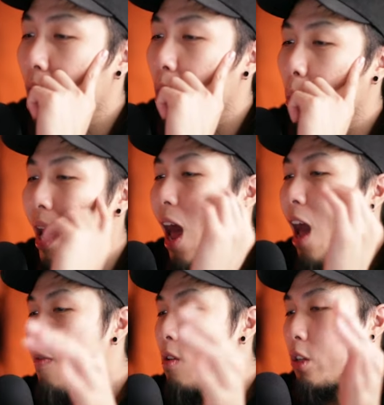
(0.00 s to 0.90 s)
When
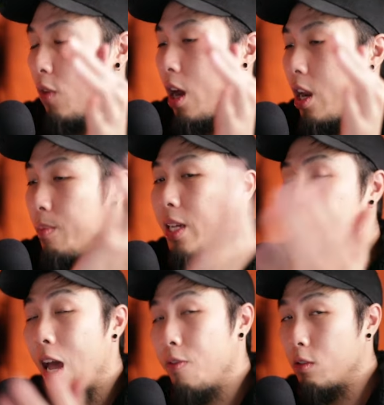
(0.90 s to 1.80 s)
I first fought him, because
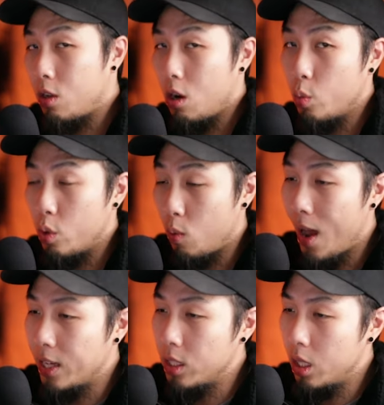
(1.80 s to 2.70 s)
I first started with
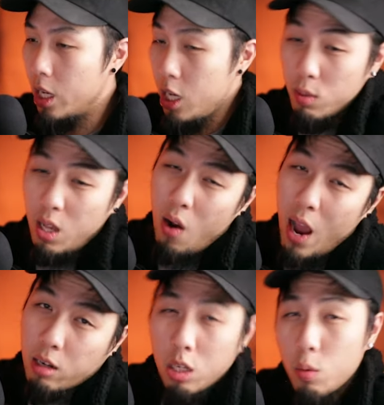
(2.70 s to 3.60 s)
Rise, he was all
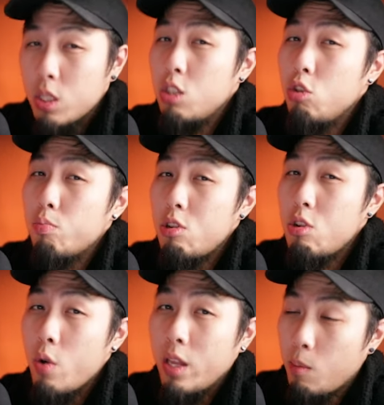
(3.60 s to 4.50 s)
right. He wasn't super
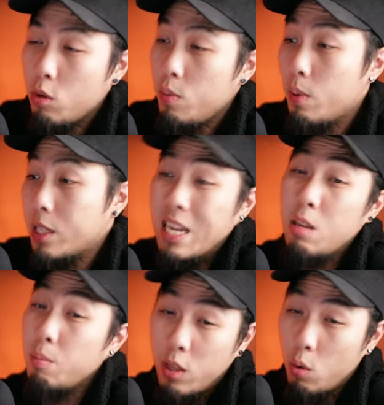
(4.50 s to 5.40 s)
annoying like most people because I
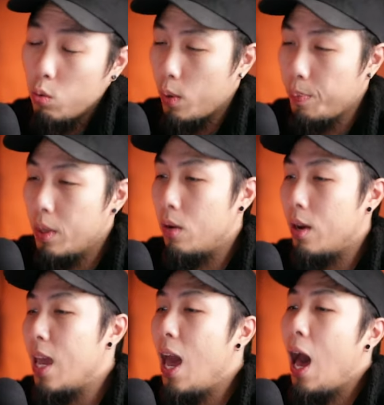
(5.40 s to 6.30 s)
didn't play the old one,
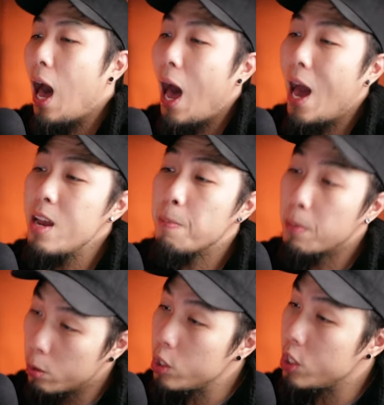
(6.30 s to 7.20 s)
right? I
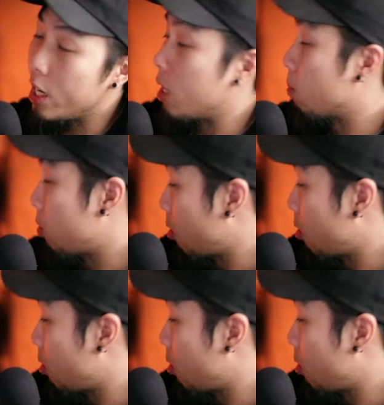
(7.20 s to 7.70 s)
appreciate him, though.